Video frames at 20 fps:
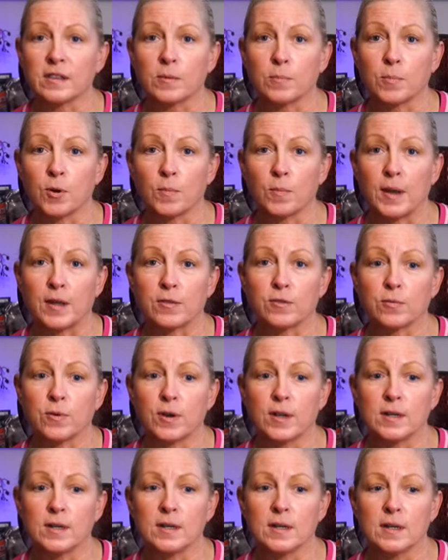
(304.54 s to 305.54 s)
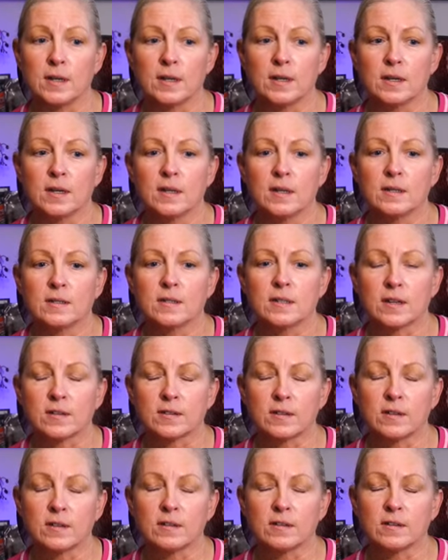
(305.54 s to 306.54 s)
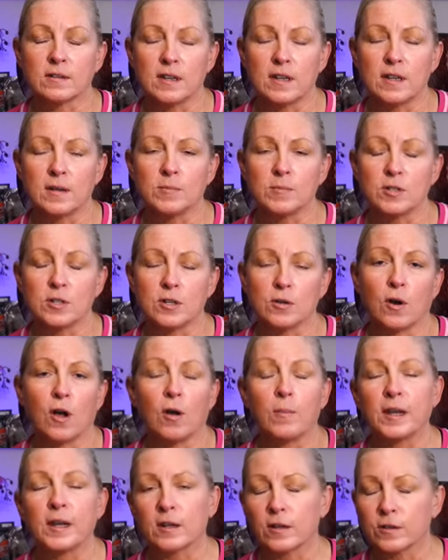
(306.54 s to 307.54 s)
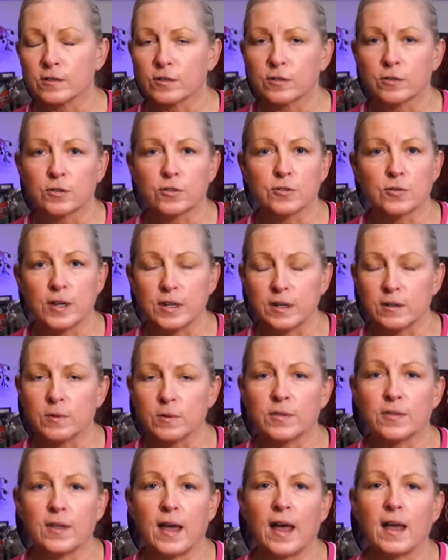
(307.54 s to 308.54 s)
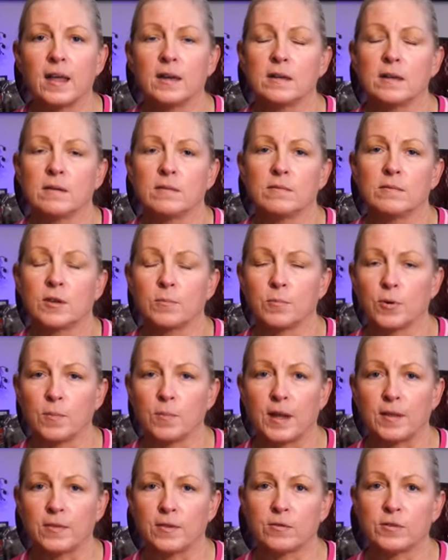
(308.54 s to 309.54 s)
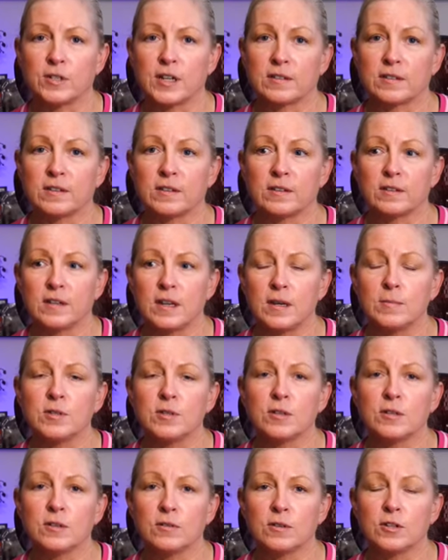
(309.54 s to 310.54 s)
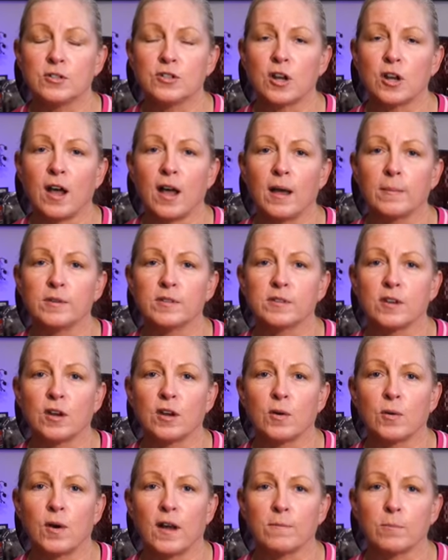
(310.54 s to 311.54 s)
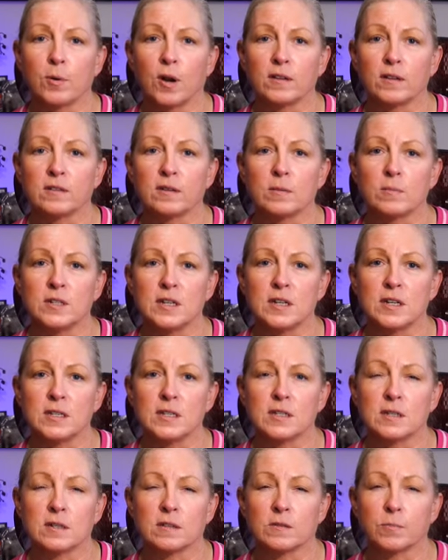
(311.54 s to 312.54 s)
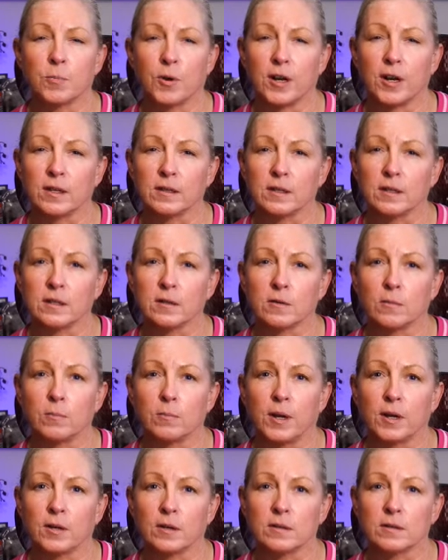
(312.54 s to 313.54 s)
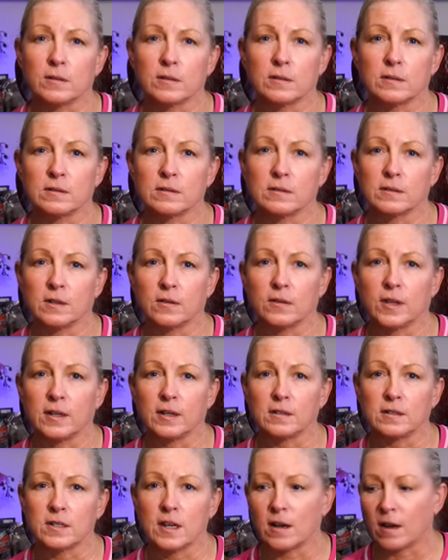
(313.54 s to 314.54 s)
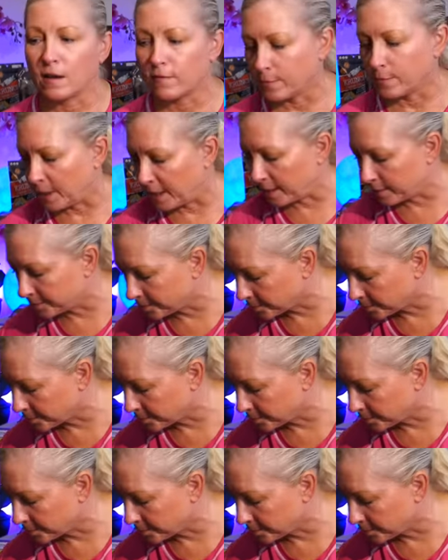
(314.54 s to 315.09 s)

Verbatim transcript: the permethrin doesn't seem to, all my clothes are treated with that. The permethrin doesn't seem to do the job, so I brought some DEET to spray on the little buggers so they stay off me.